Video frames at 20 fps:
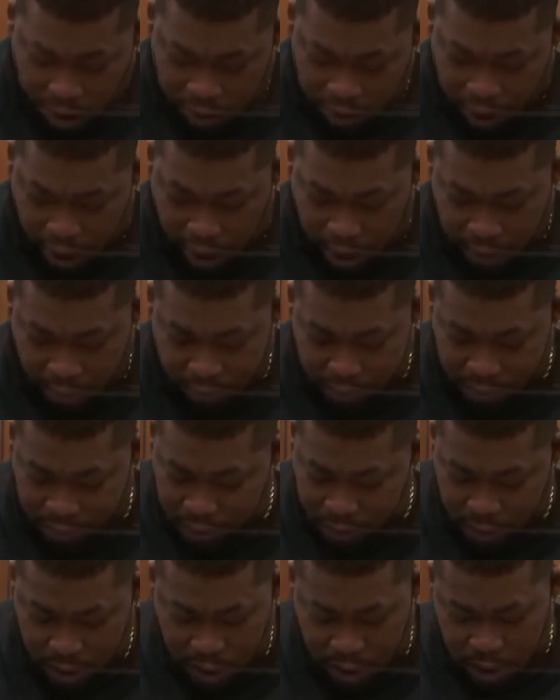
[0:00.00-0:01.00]
games,
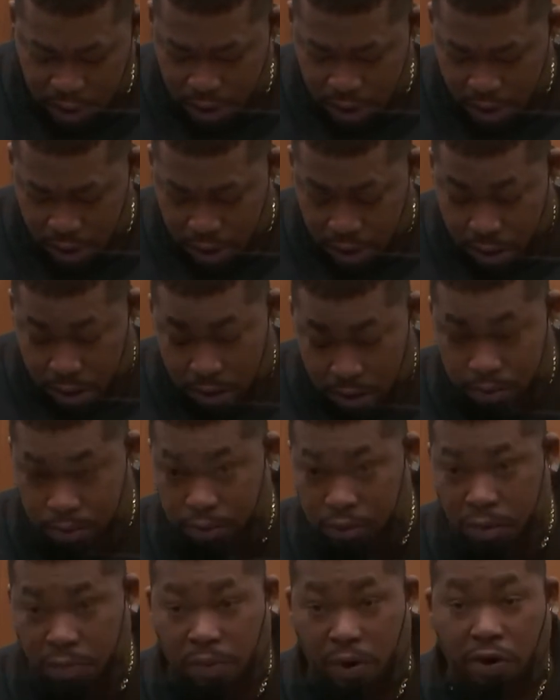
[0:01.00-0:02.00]

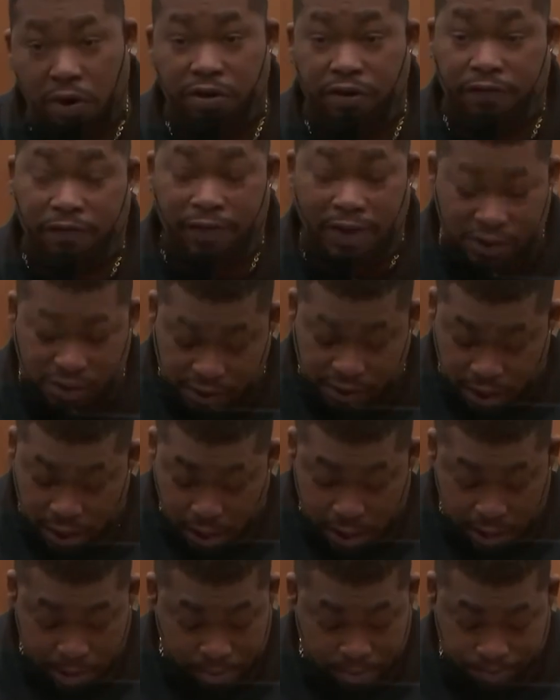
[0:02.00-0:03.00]
the birth of his
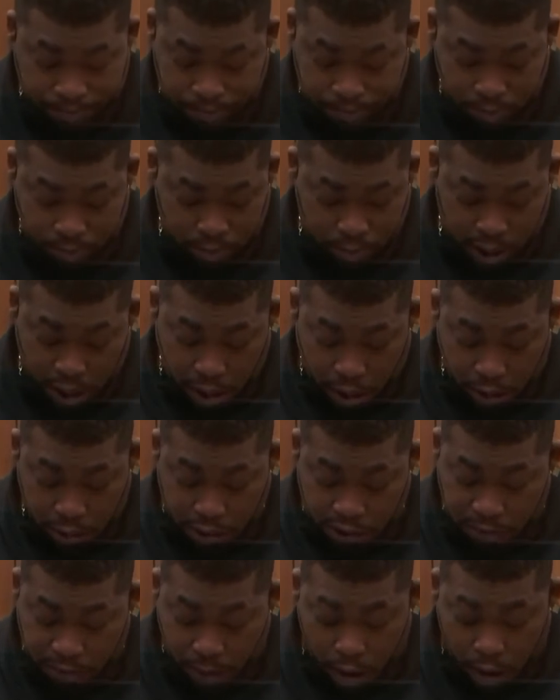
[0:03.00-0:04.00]
son. It
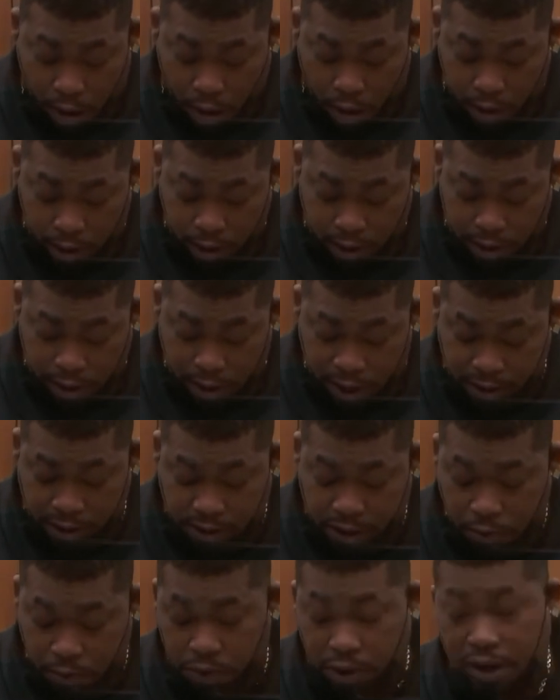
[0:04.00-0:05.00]
hurts my heart that
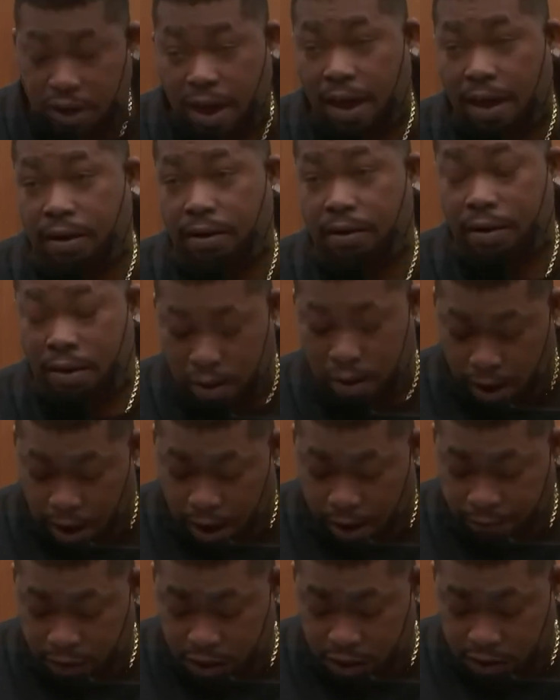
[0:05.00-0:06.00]
Daunte will not
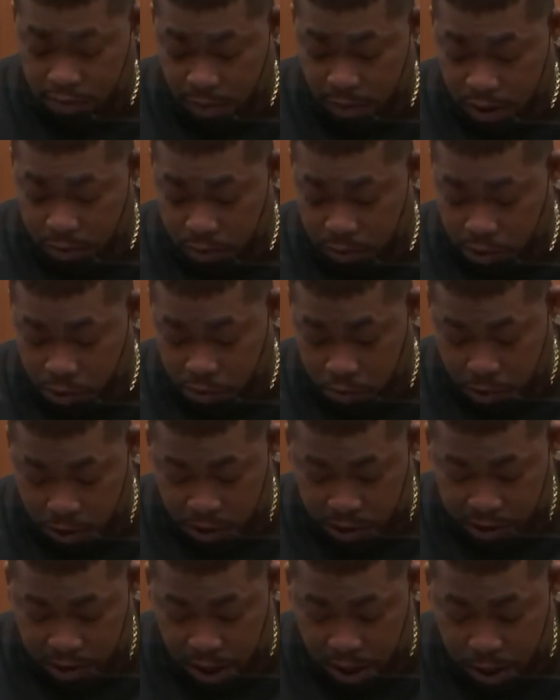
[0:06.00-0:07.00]
have these memories with his
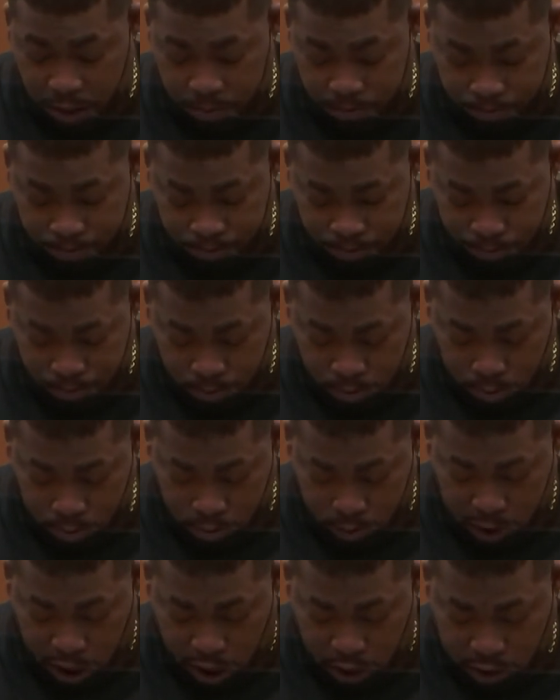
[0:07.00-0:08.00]
son,
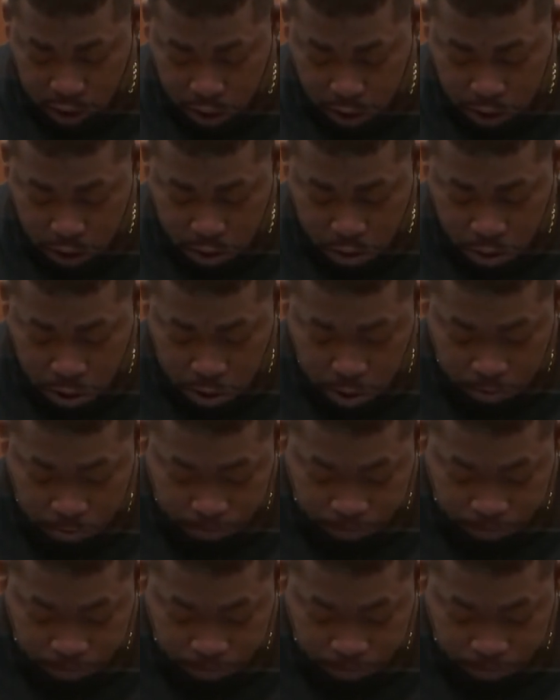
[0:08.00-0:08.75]
Daunte Jr.